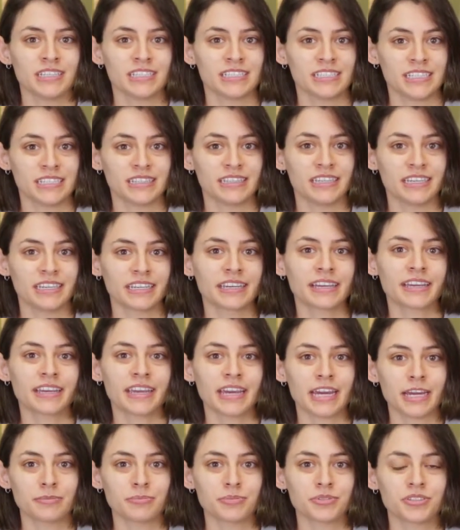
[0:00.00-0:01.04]
is that they can
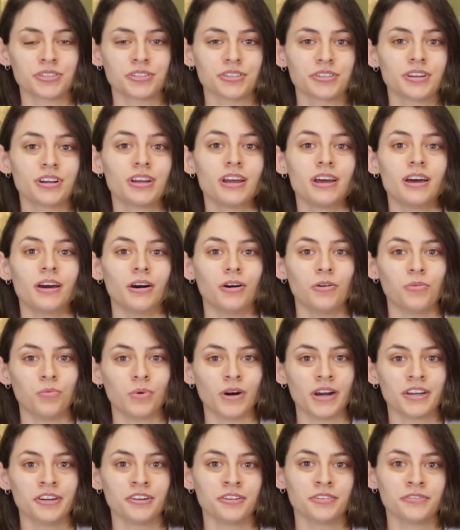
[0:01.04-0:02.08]
capture a
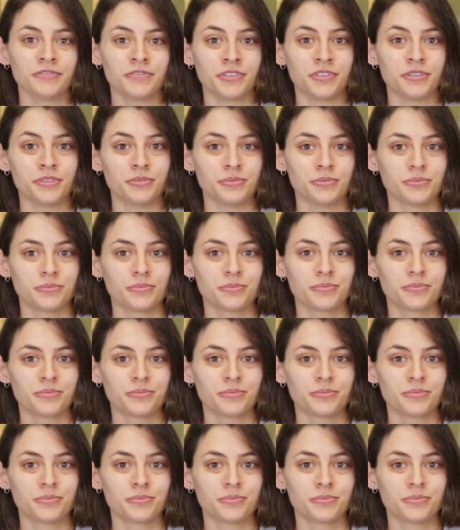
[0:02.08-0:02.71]
wider view.